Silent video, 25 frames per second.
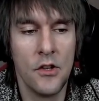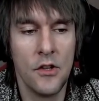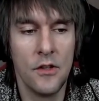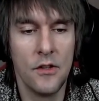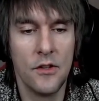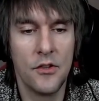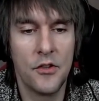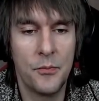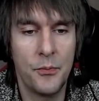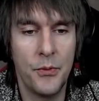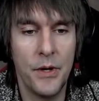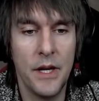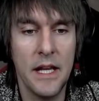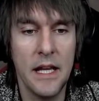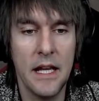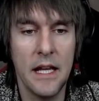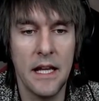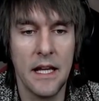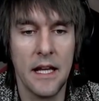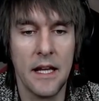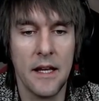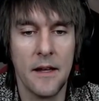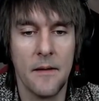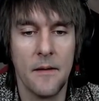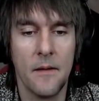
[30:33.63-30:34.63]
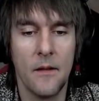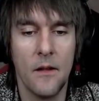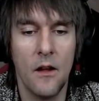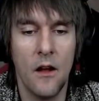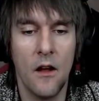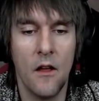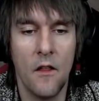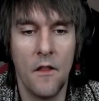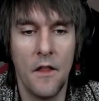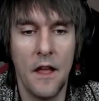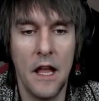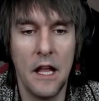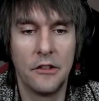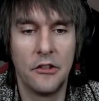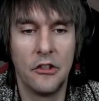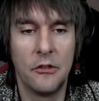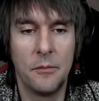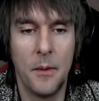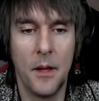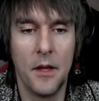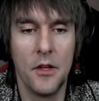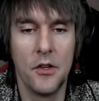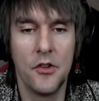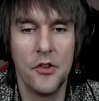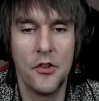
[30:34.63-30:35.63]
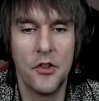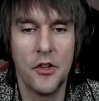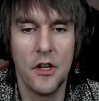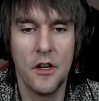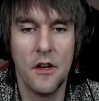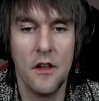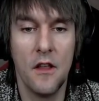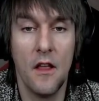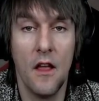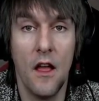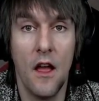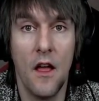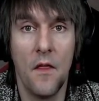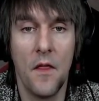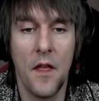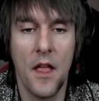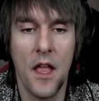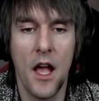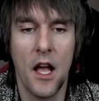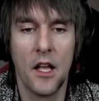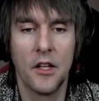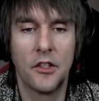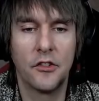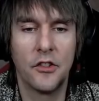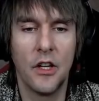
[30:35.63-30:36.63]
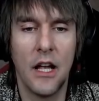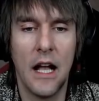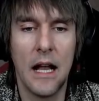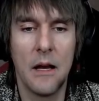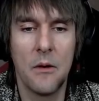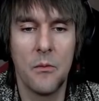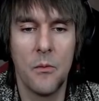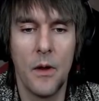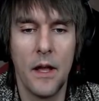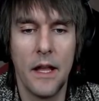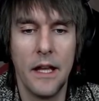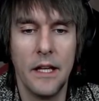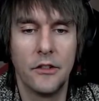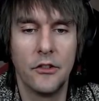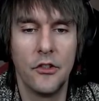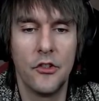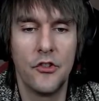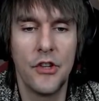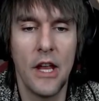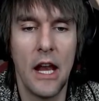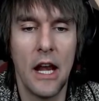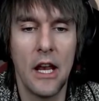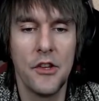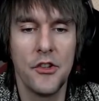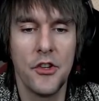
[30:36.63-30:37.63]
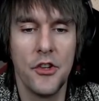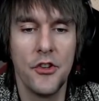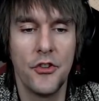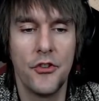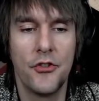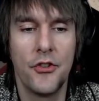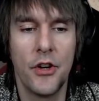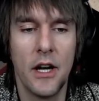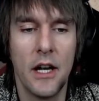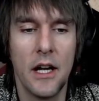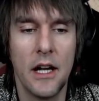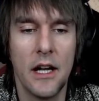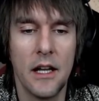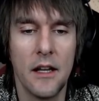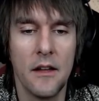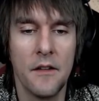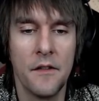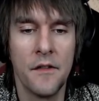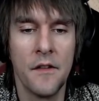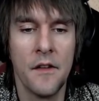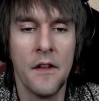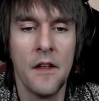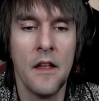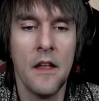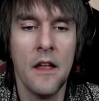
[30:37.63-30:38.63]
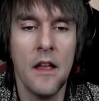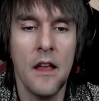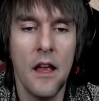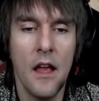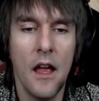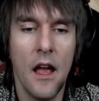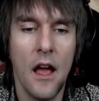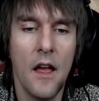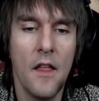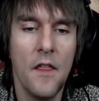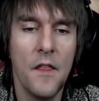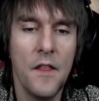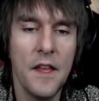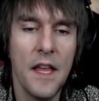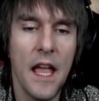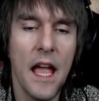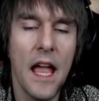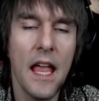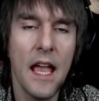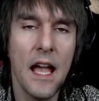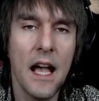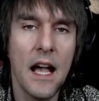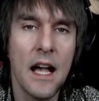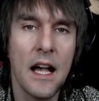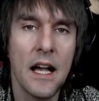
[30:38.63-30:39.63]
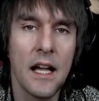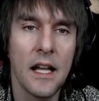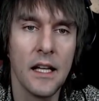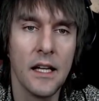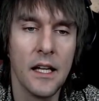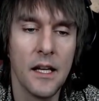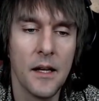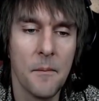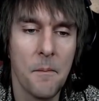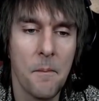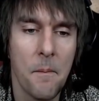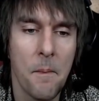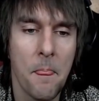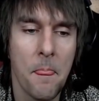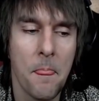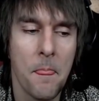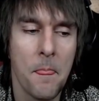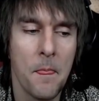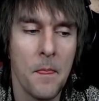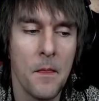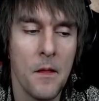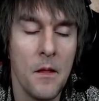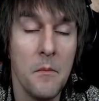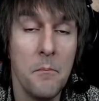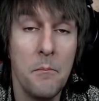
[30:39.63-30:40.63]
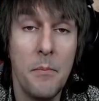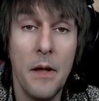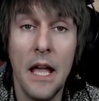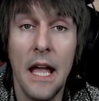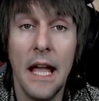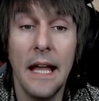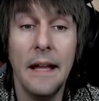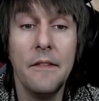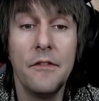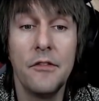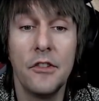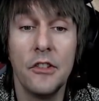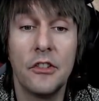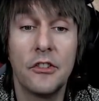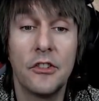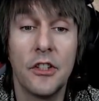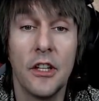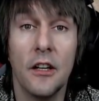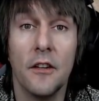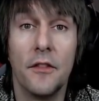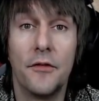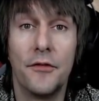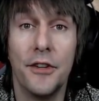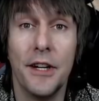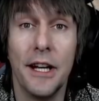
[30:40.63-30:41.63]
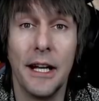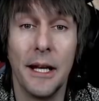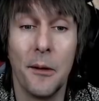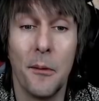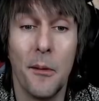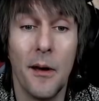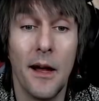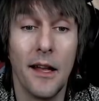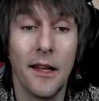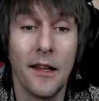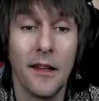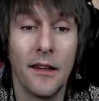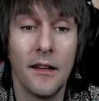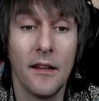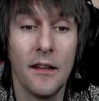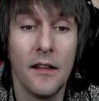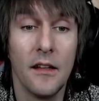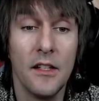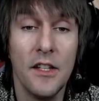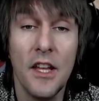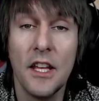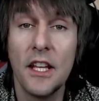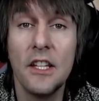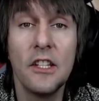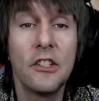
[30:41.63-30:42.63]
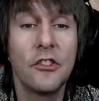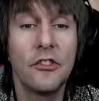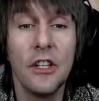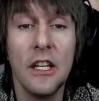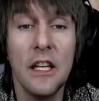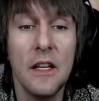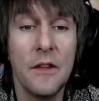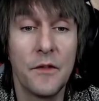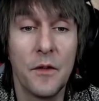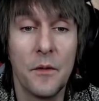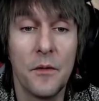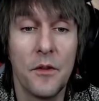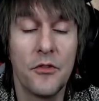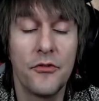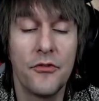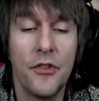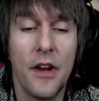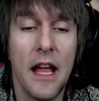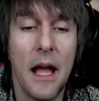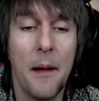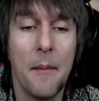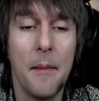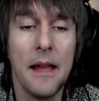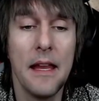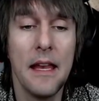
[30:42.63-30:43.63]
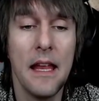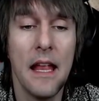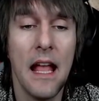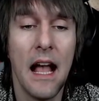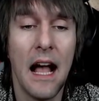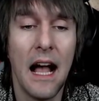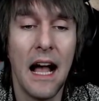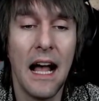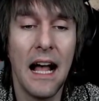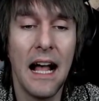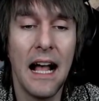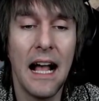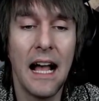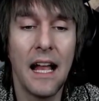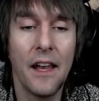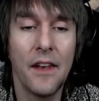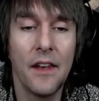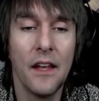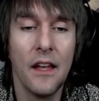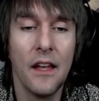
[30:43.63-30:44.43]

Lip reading: springy on their suspension, and they are sideways and challenging to drive. And the AI behaves itself really well. You can see from this race, I mean, I had